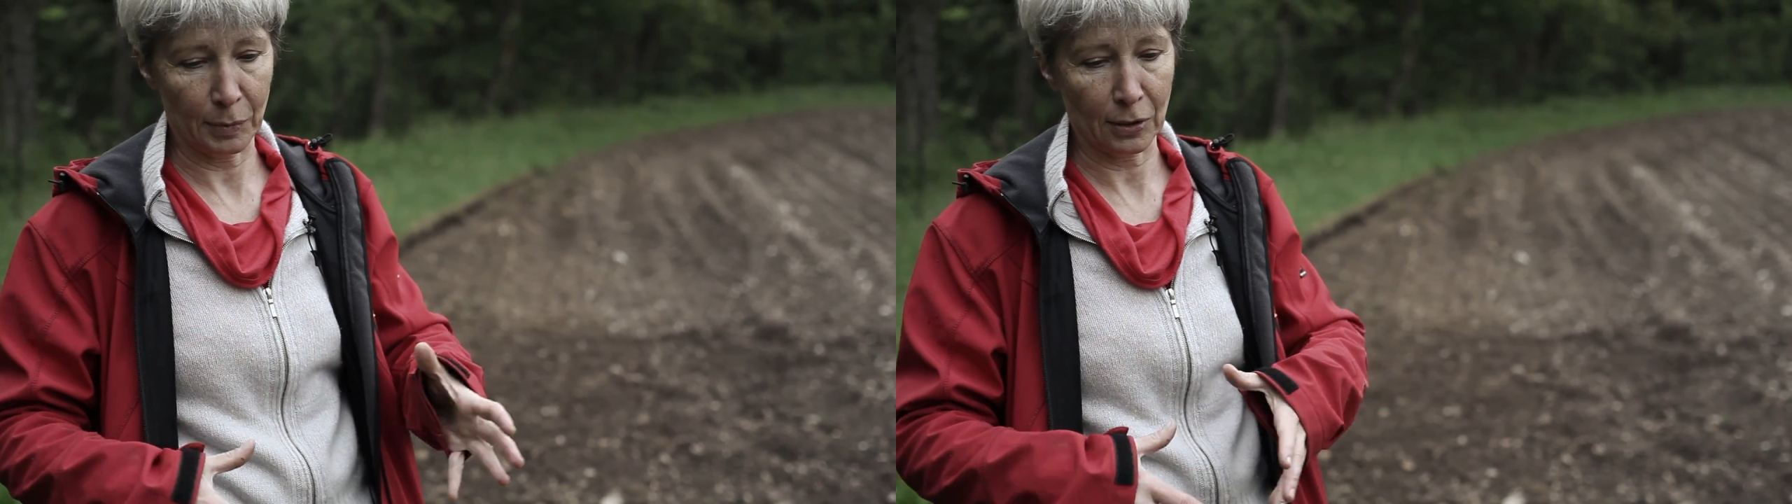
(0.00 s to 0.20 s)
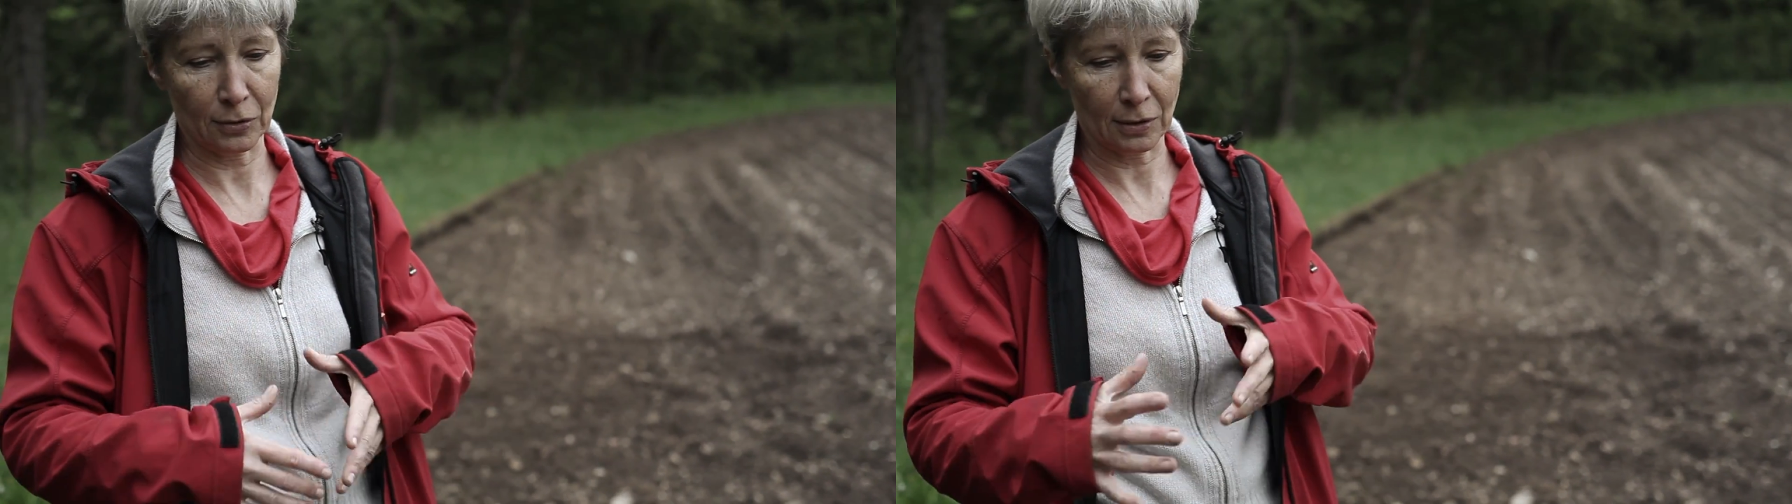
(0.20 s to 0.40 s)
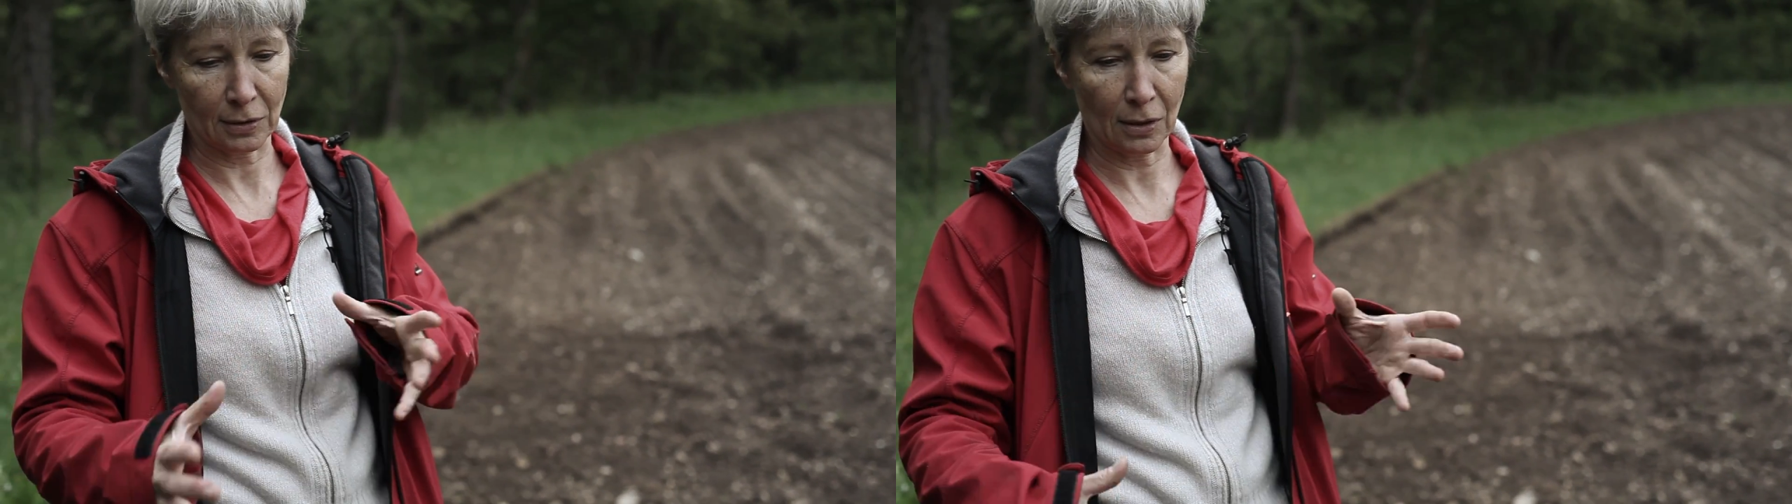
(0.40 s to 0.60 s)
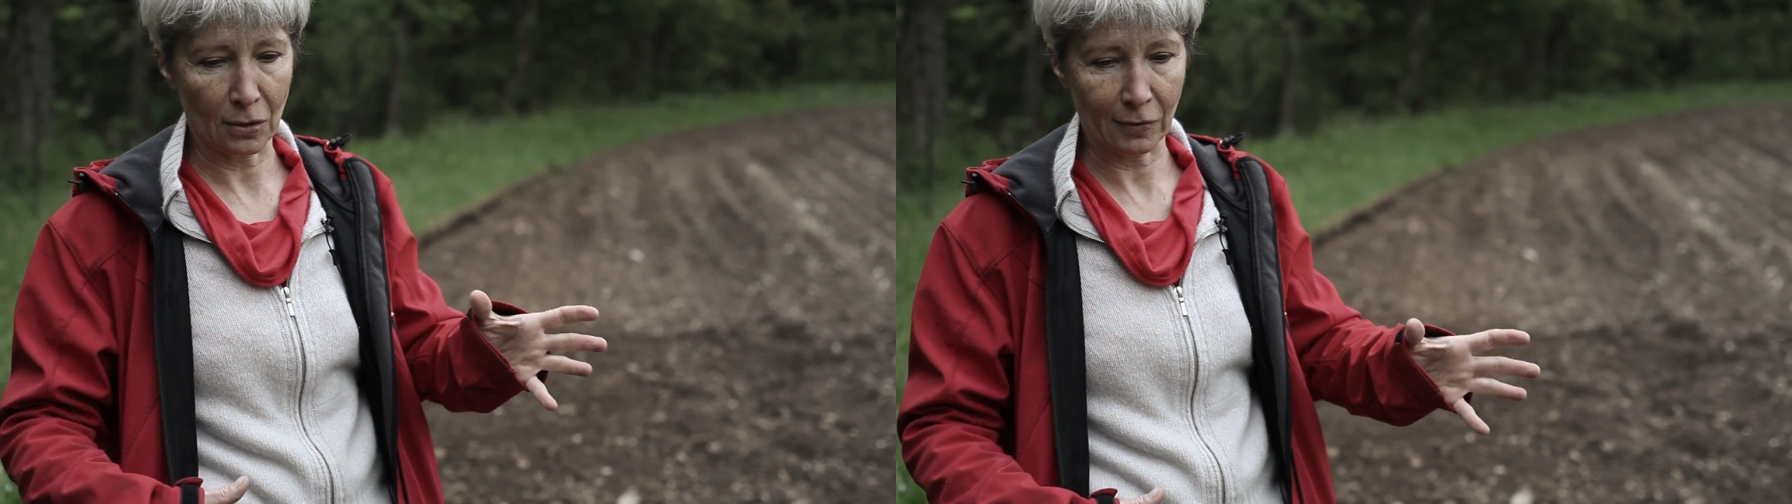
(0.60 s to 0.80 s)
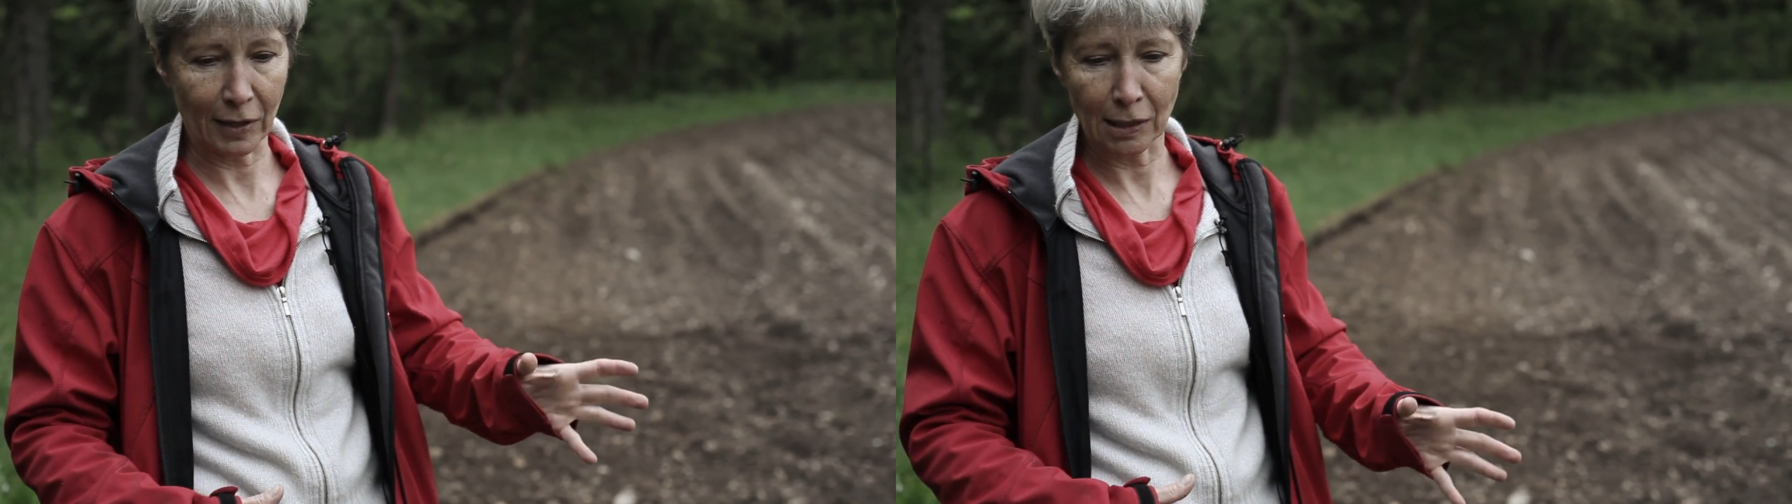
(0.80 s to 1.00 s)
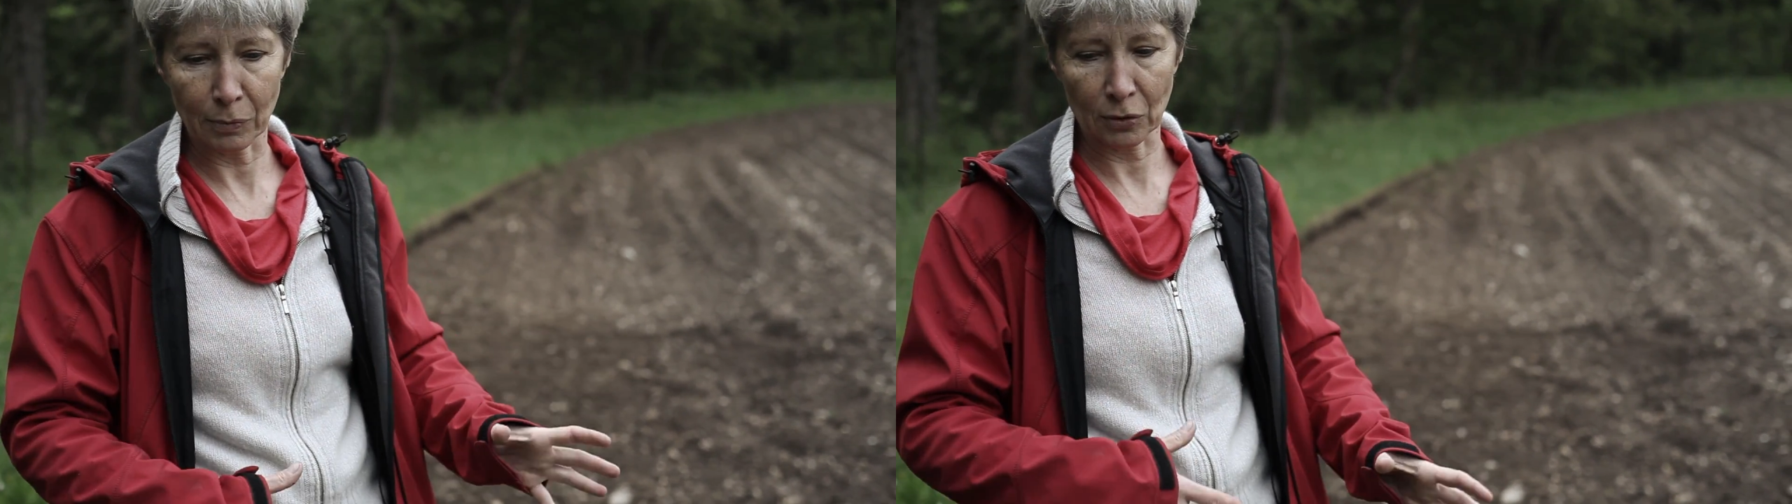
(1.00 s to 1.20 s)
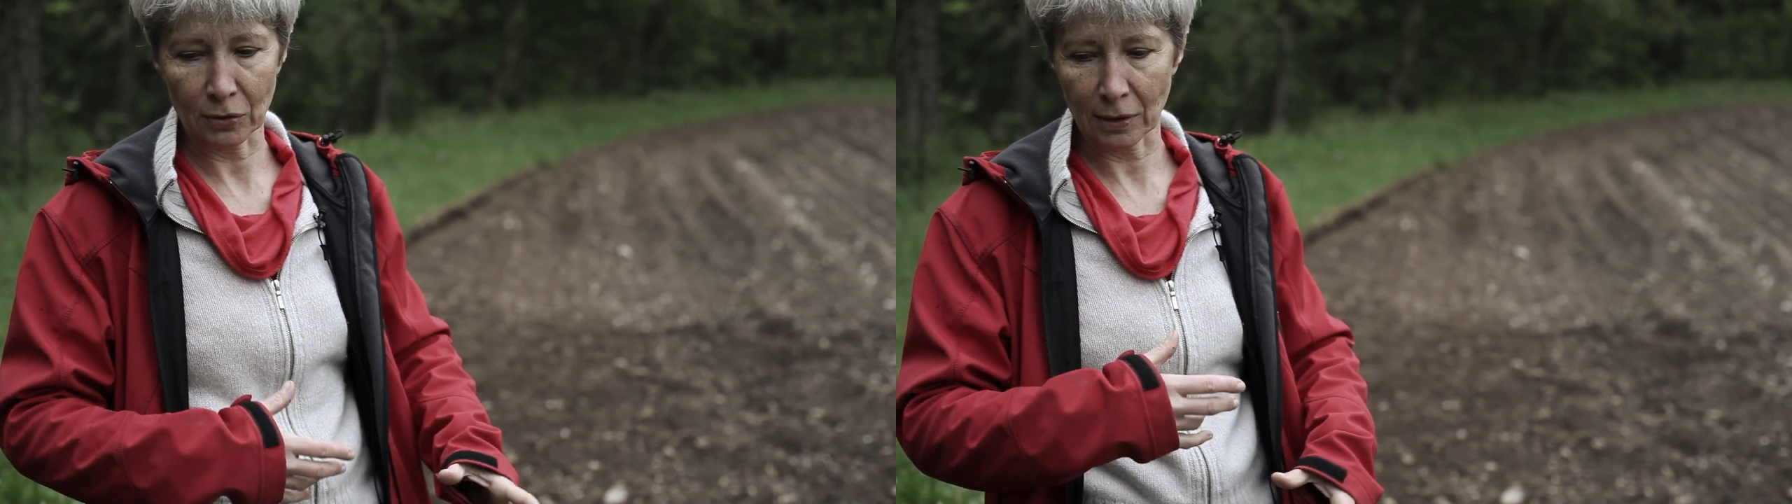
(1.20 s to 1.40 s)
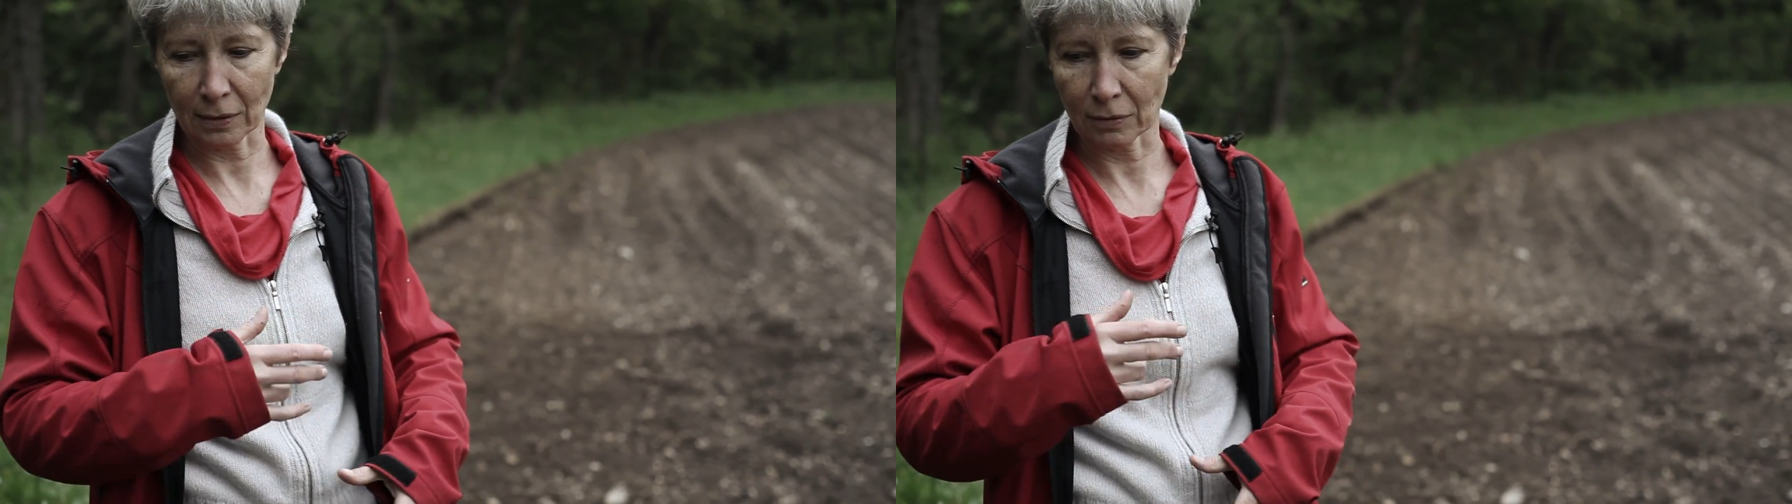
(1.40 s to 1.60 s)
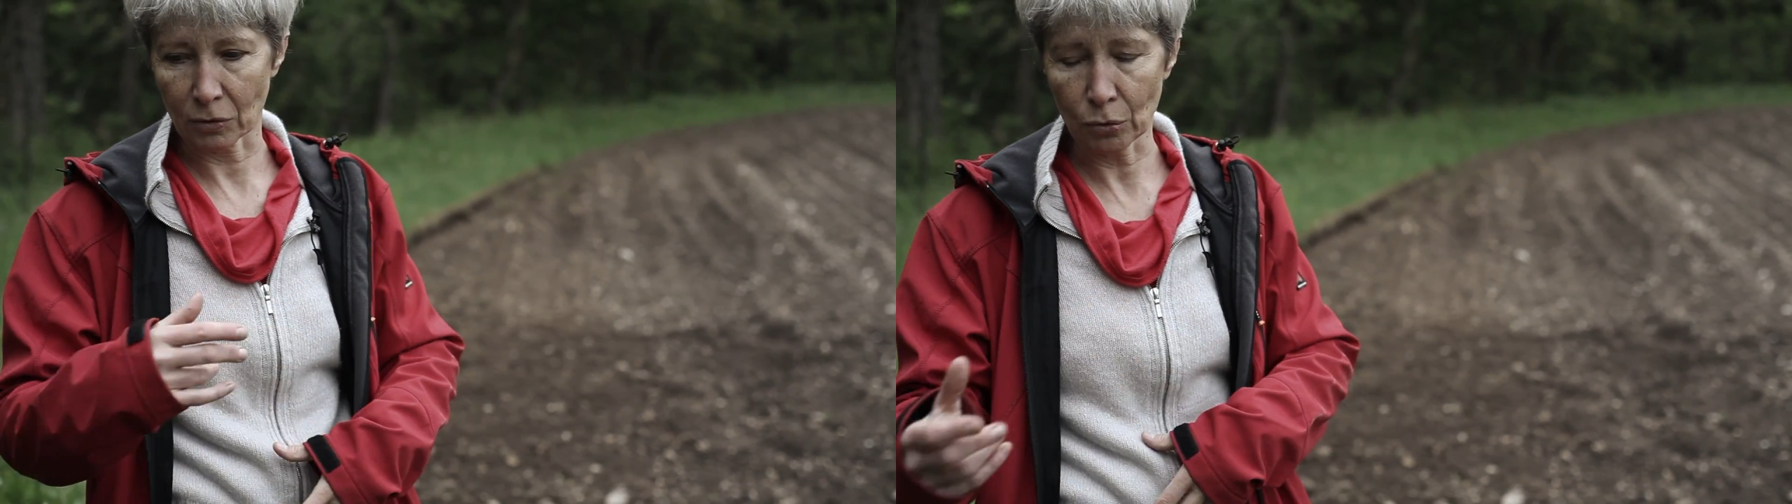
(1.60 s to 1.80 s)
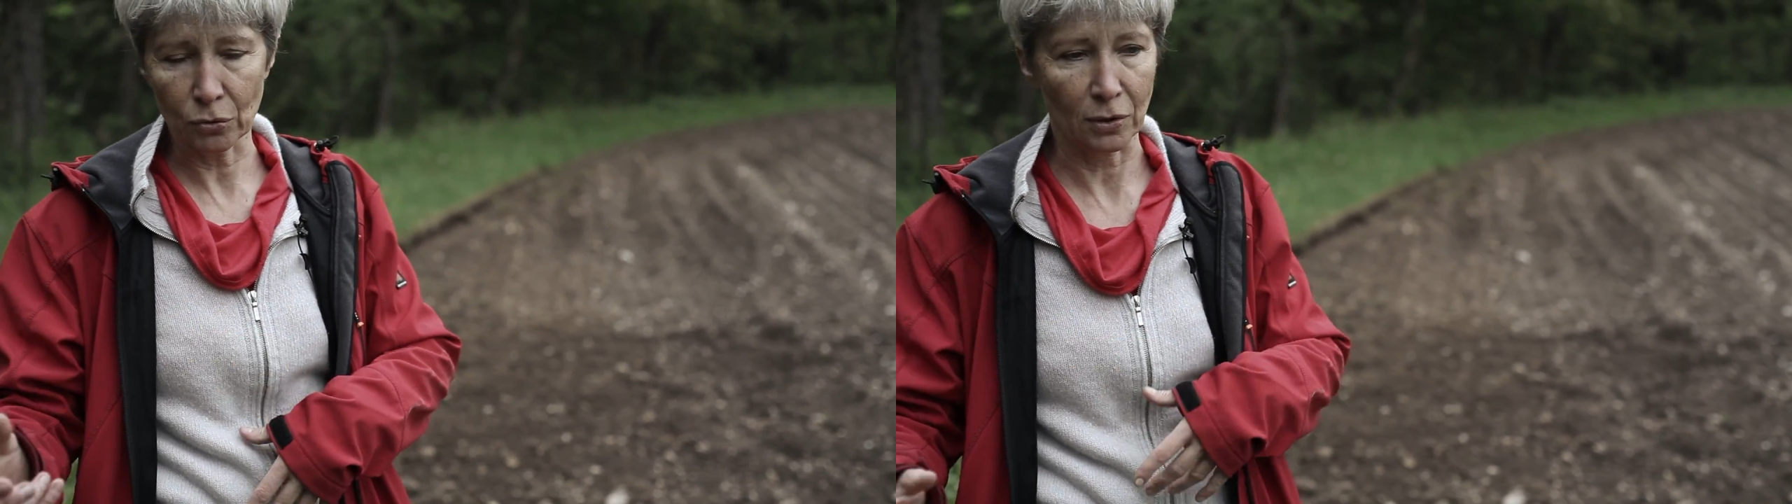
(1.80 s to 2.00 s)
because there's a lot of animals and
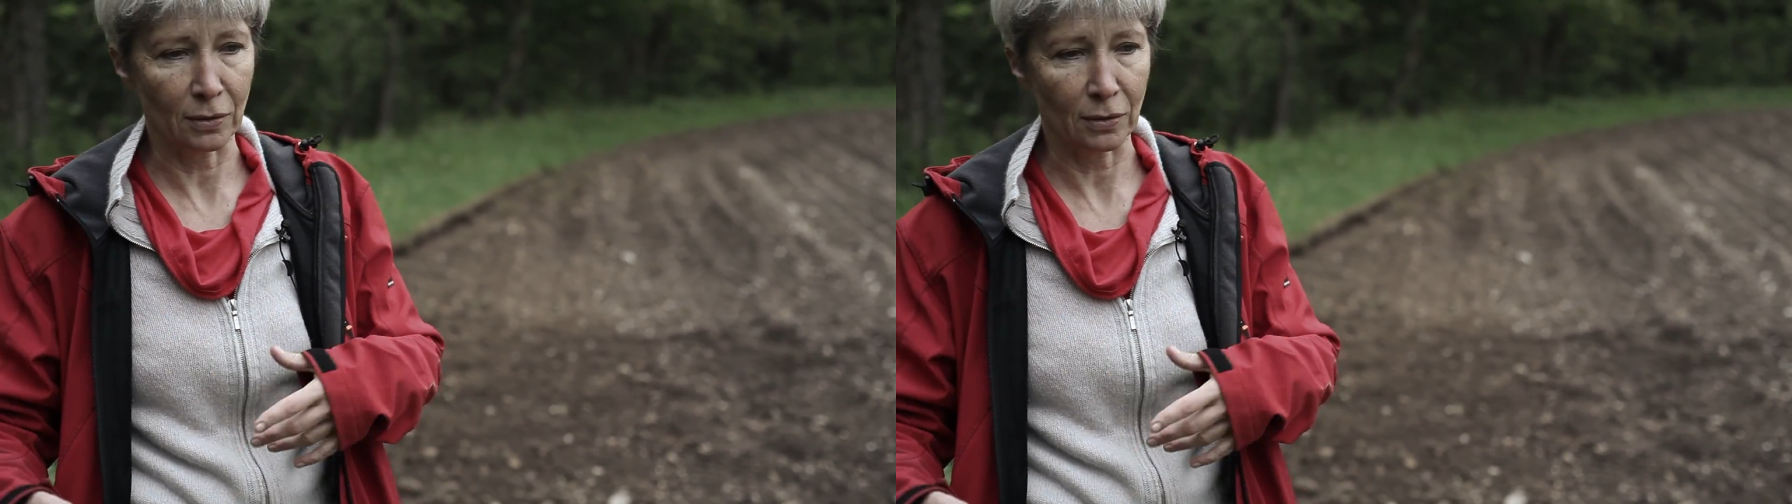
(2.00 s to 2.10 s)
roots and